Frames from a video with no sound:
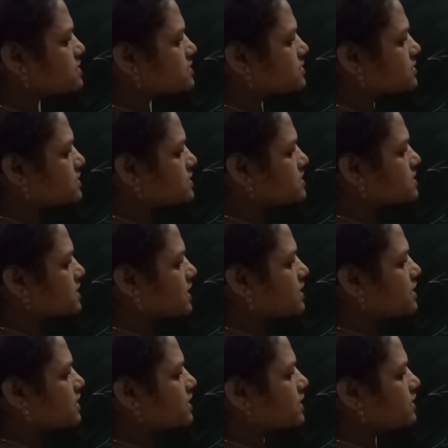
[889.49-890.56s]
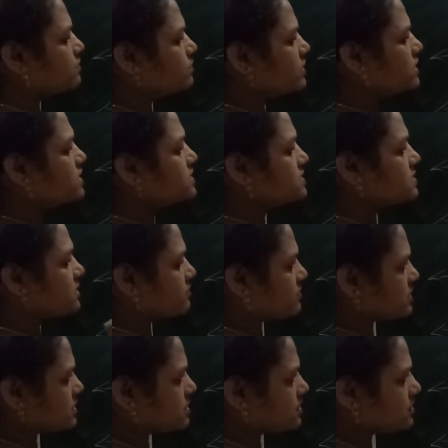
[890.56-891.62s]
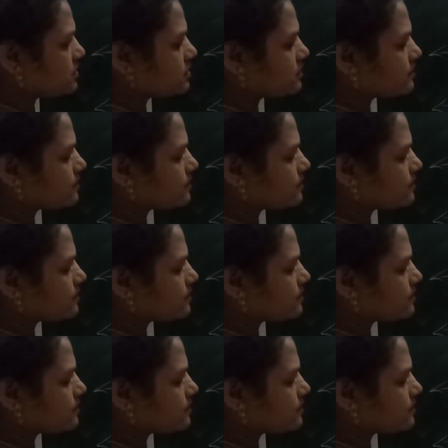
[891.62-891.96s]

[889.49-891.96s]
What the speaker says: so this can again be 70.